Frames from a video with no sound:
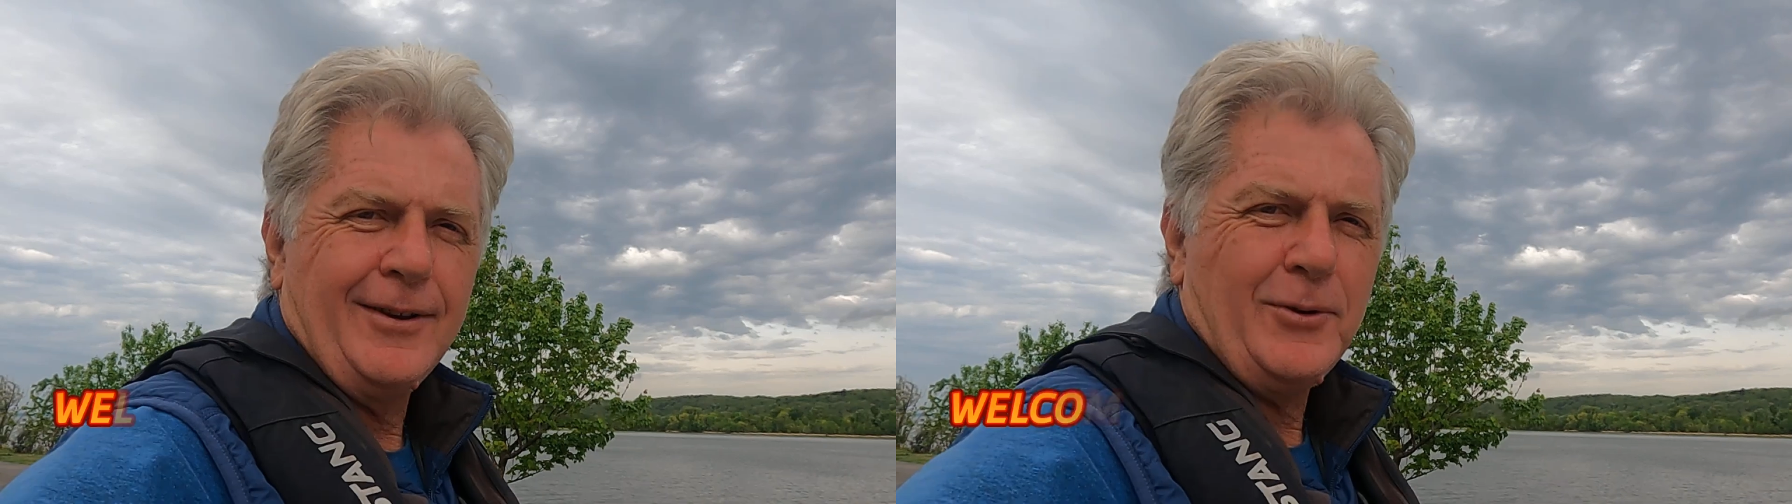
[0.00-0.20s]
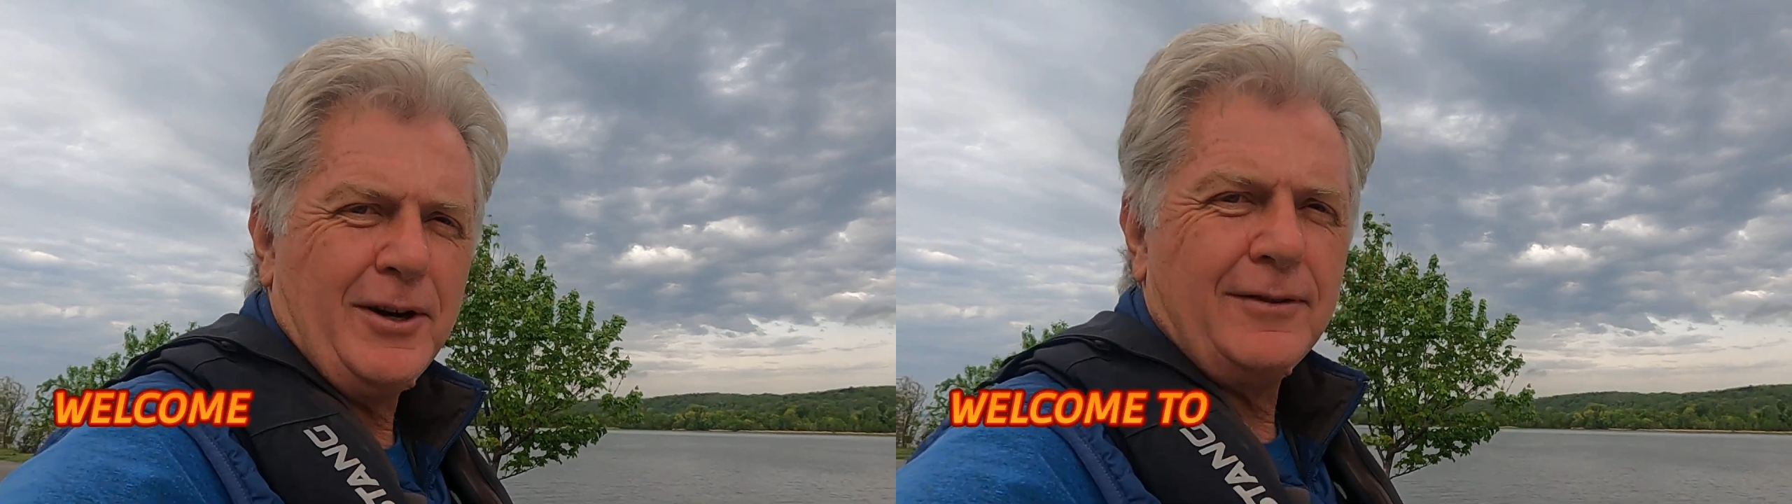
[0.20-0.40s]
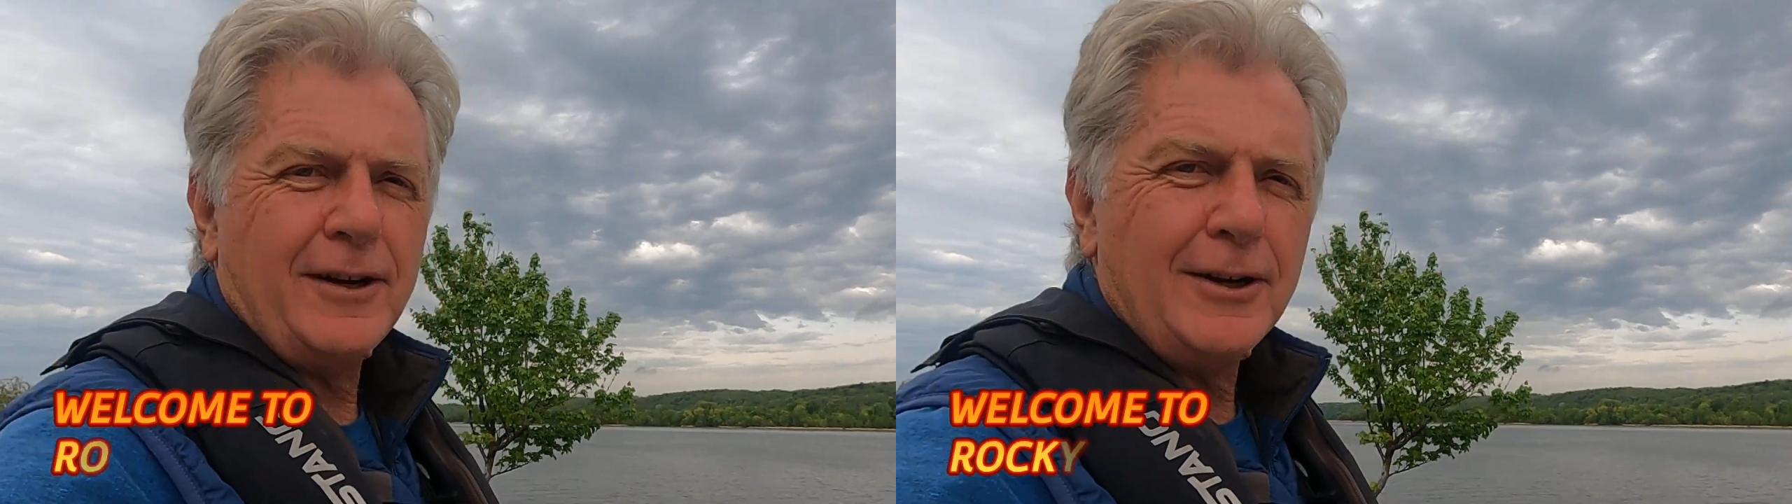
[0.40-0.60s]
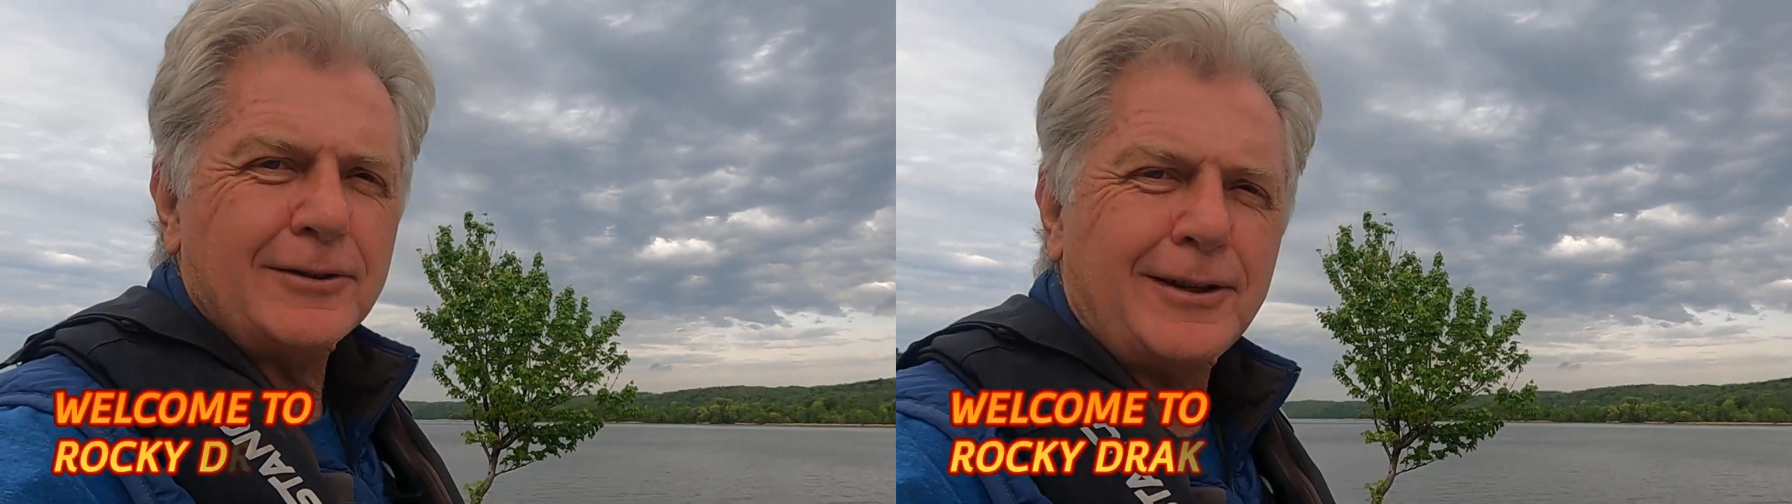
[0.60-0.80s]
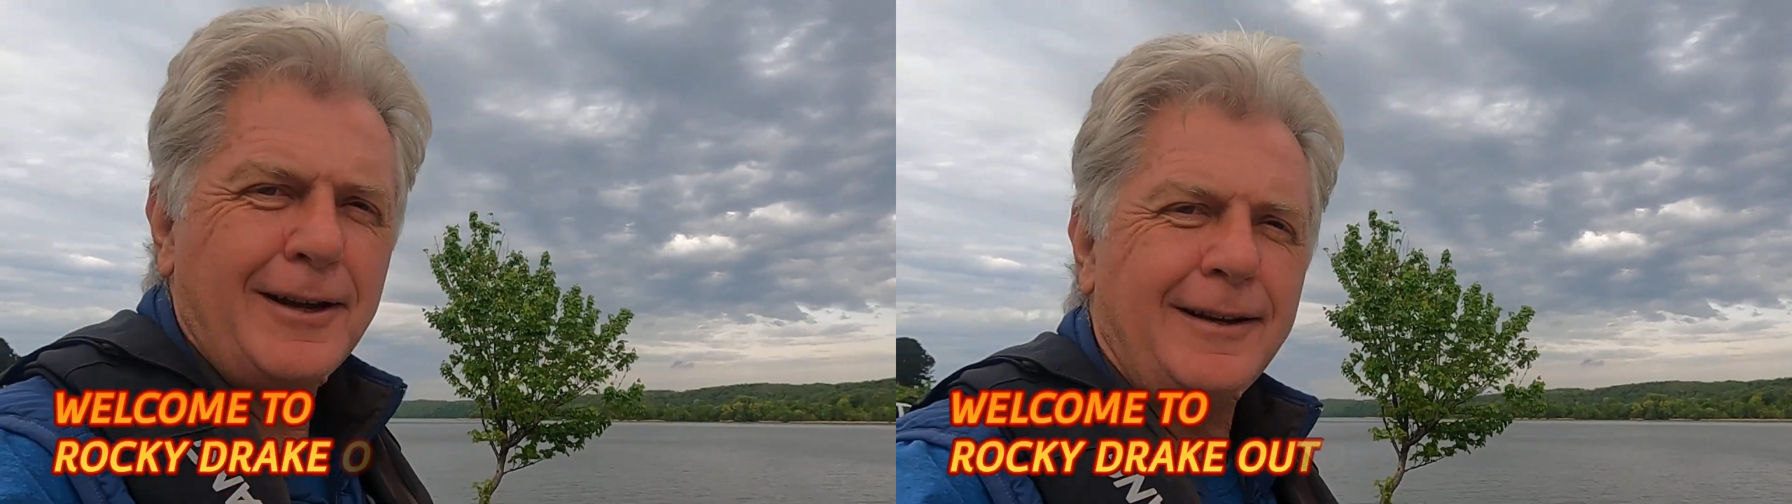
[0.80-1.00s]
Well,
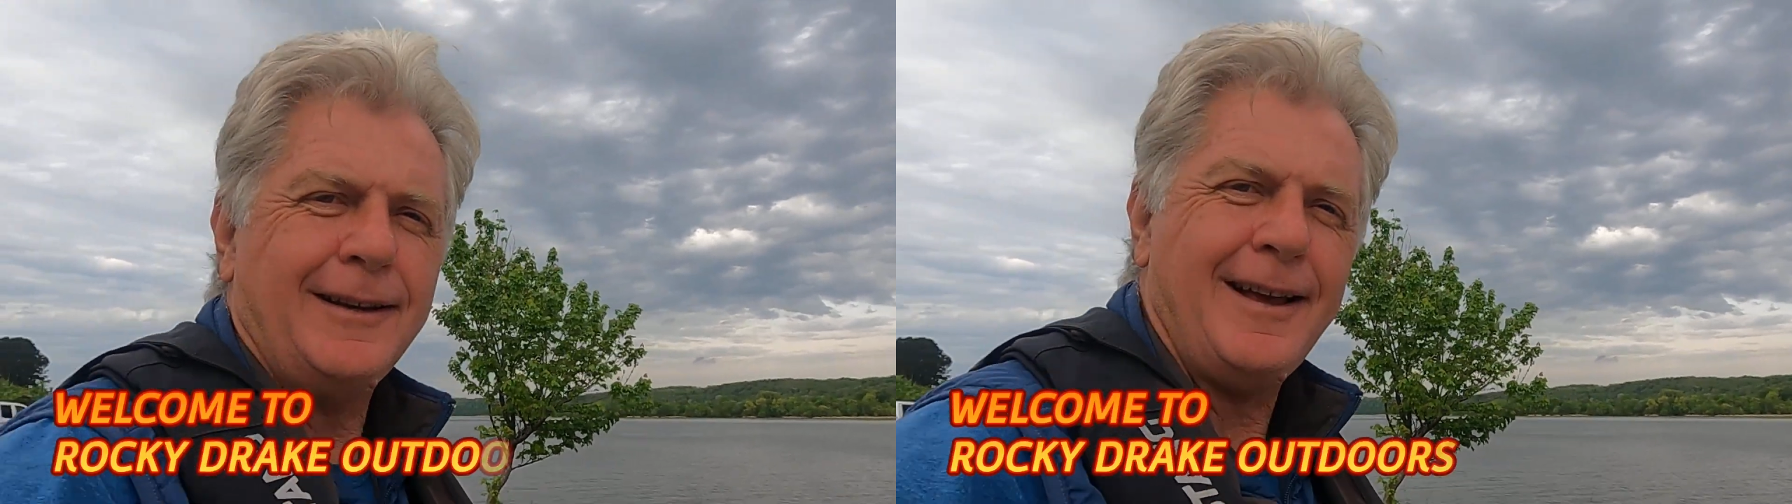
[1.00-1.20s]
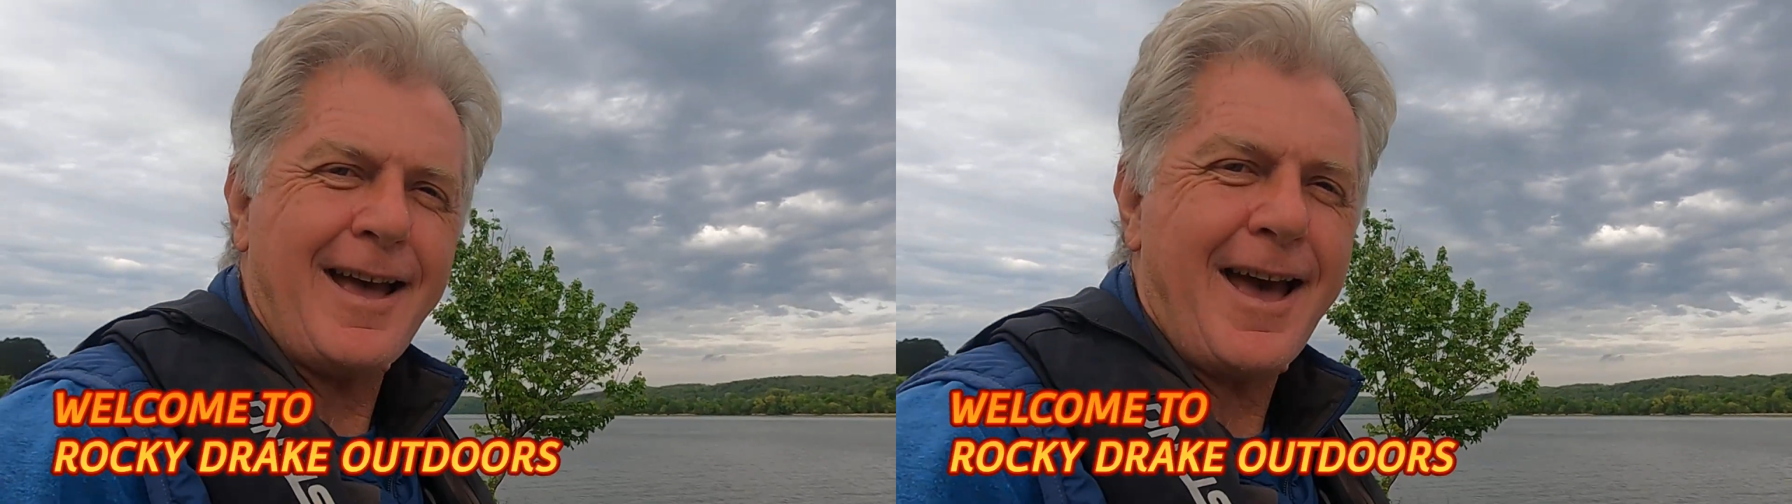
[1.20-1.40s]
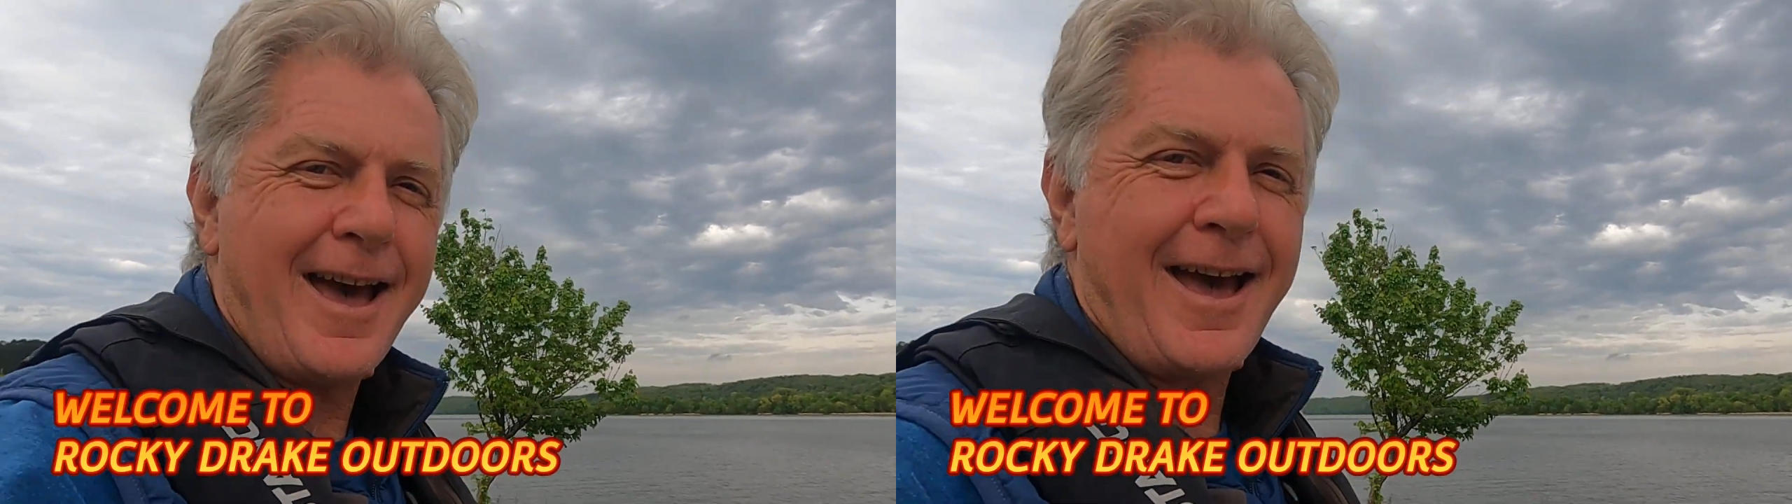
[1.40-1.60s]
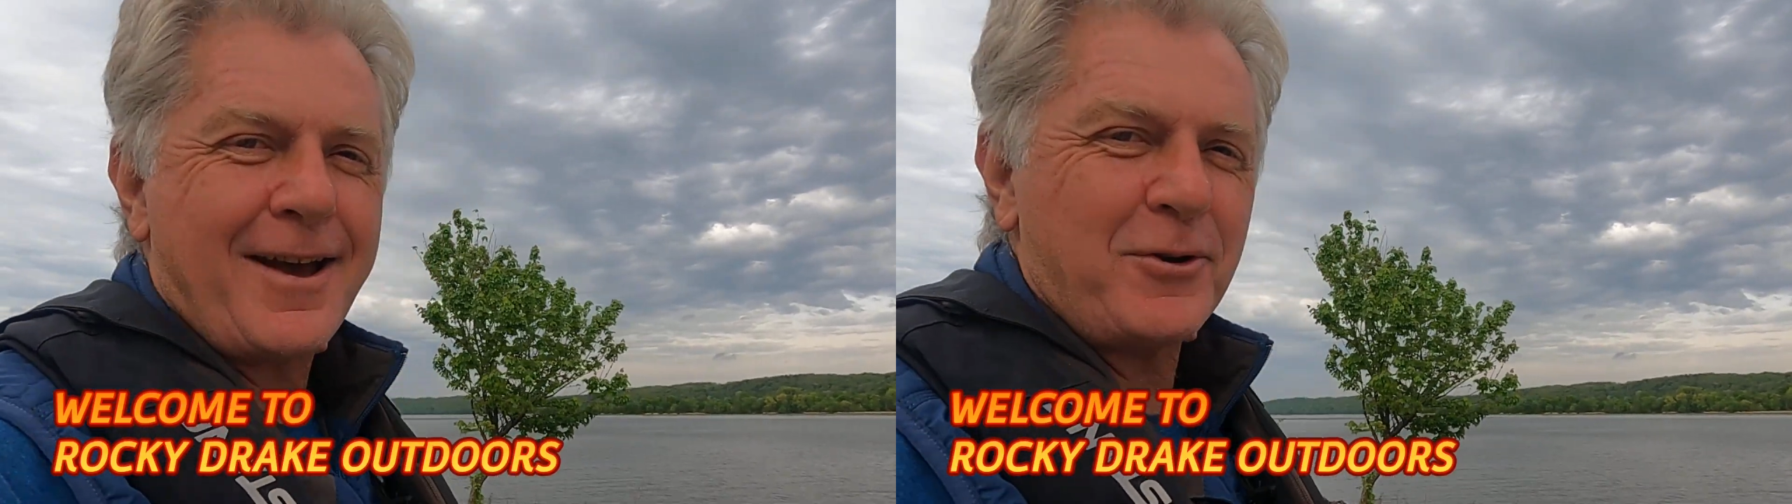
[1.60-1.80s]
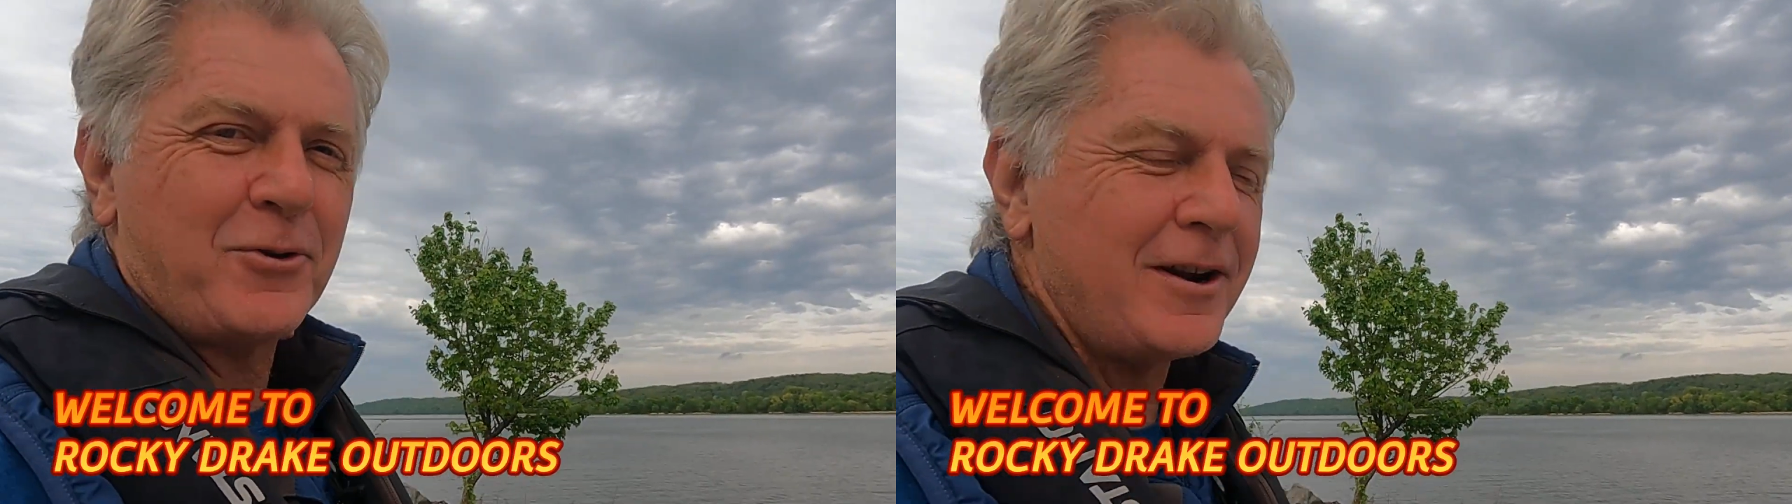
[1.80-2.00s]
folks, we're